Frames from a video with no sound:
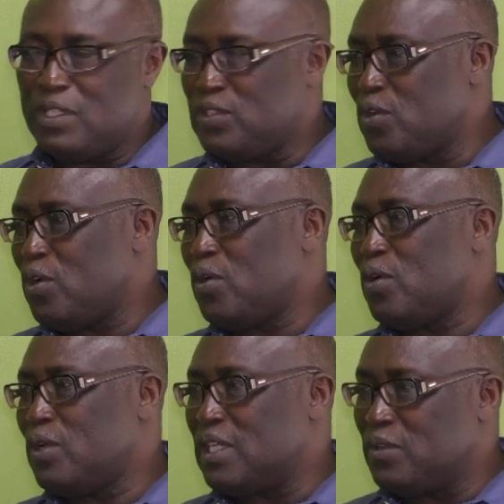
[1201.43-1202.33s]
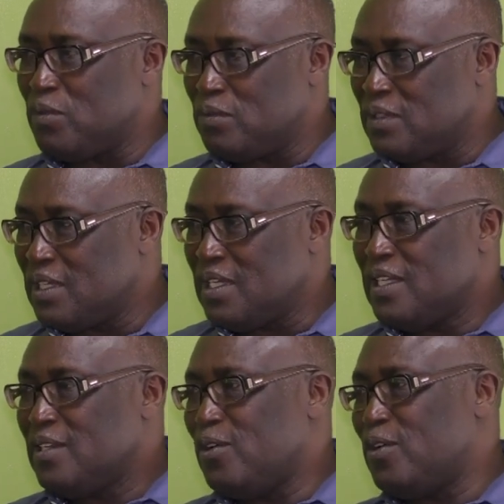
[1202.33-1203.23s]
Windsor, in
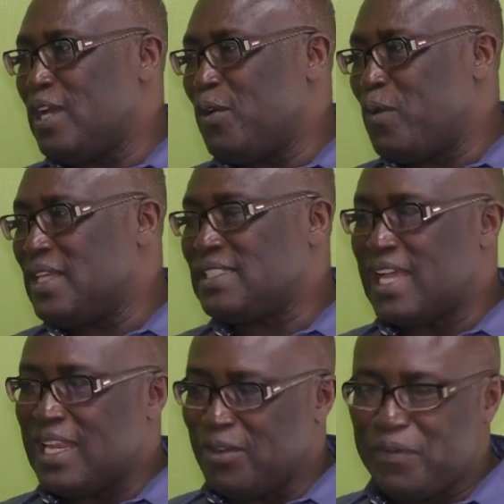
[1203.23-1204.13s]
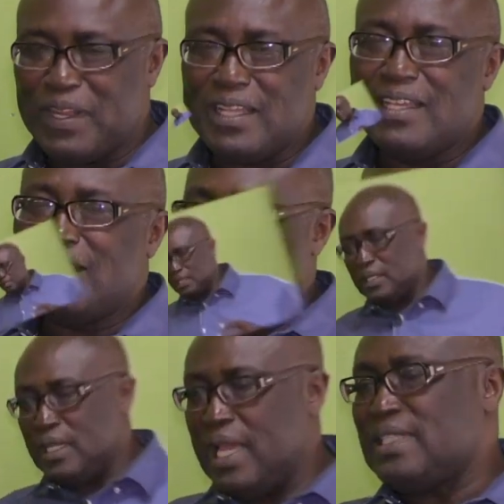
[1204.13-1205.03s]
Western, all over.
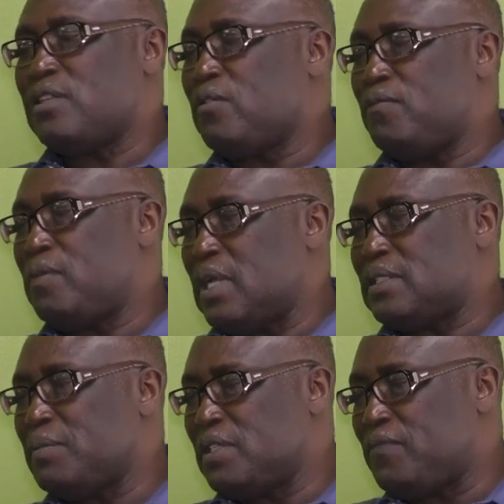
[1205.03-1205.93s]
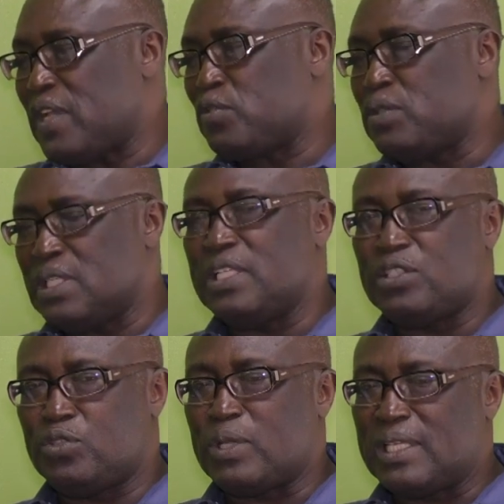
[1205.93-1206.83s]
The essence of establishing Vast Cuisine
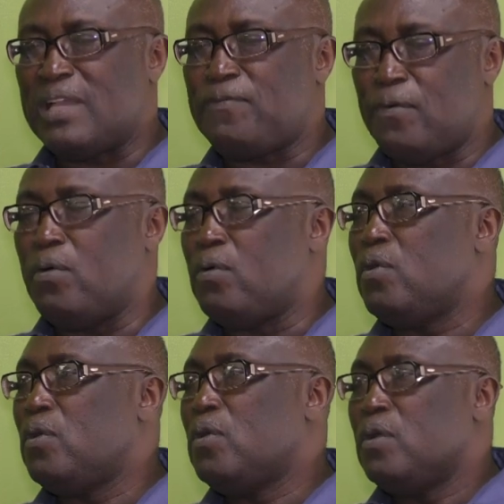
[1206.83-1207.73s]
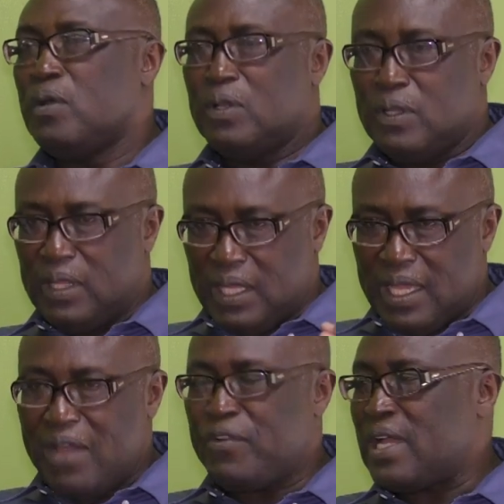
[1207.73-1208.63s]
is to cater for
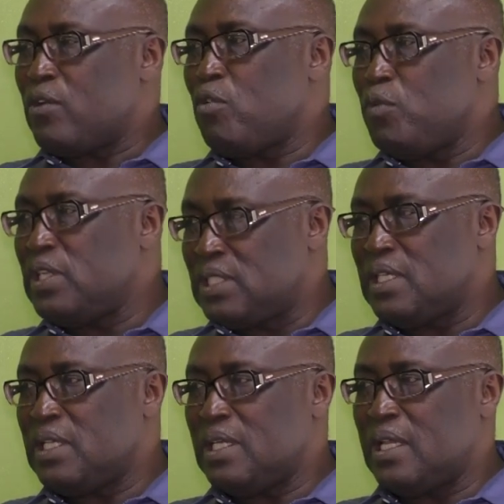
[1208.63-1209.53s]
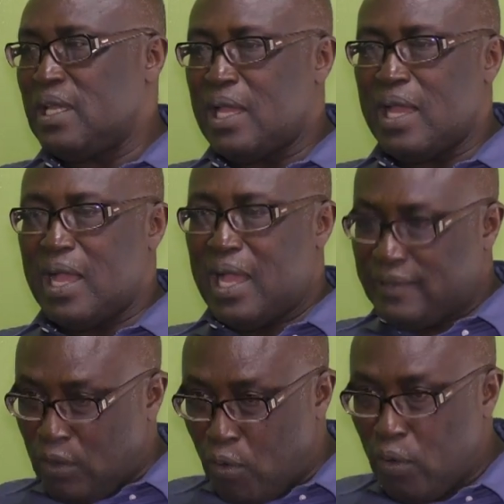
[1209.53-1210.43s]
the African community
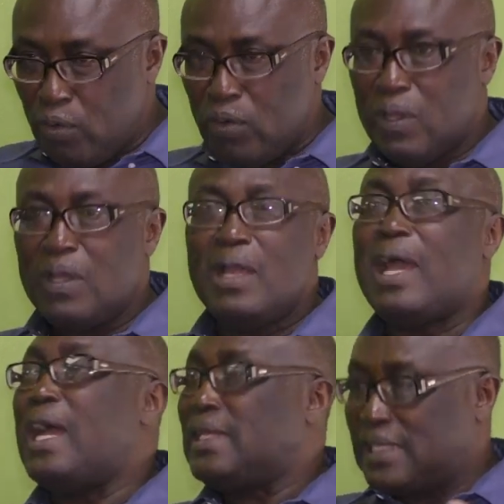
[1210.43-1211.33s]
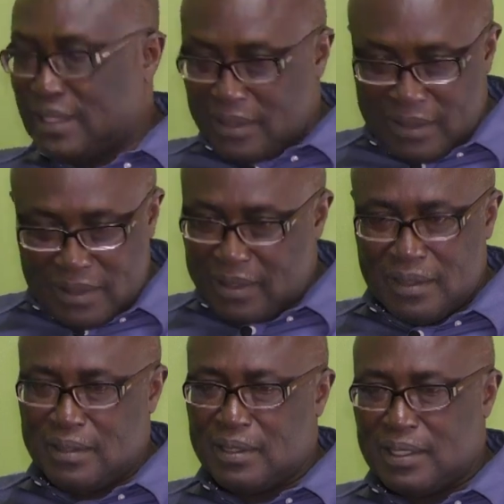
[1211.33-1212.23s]
as a whole, and
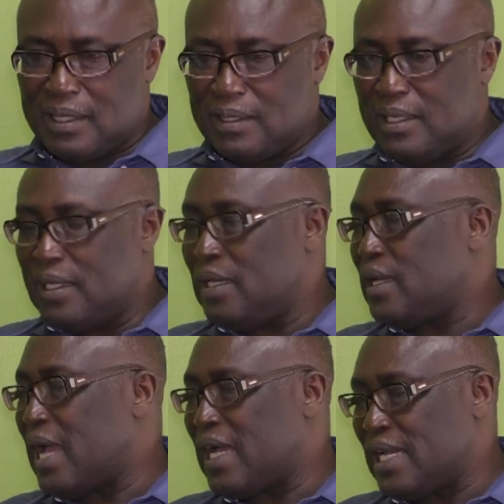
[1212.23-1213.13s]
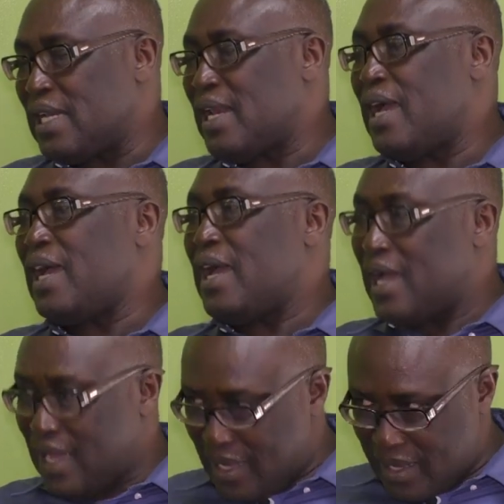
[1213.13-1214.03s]
the Canada
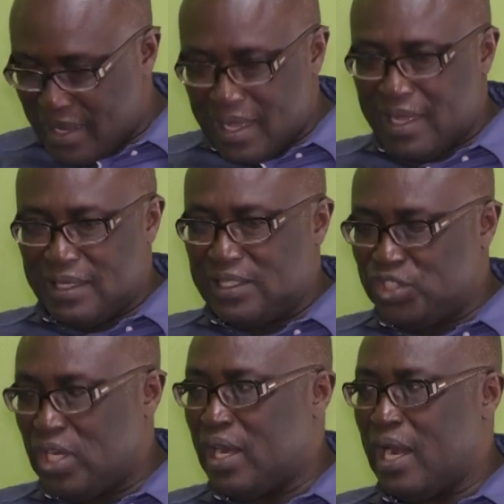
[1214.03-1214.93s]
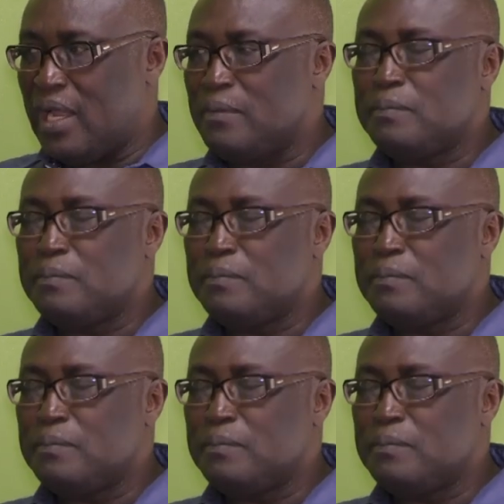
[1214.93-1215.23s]
in general.